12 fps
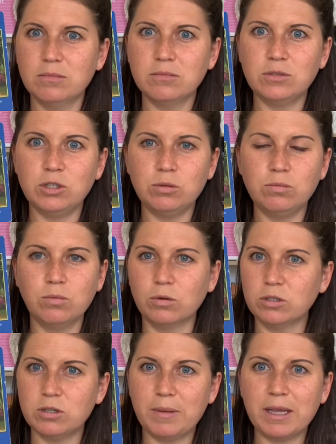Do you want
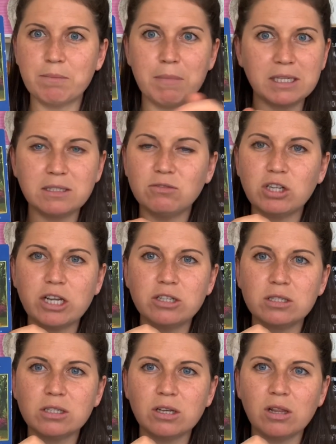to make massive changes
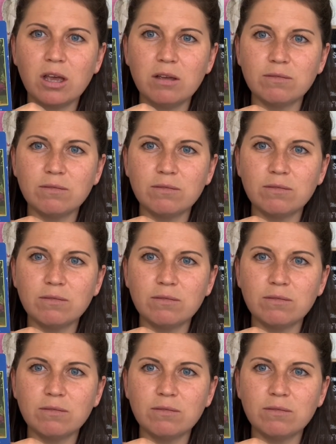to your life?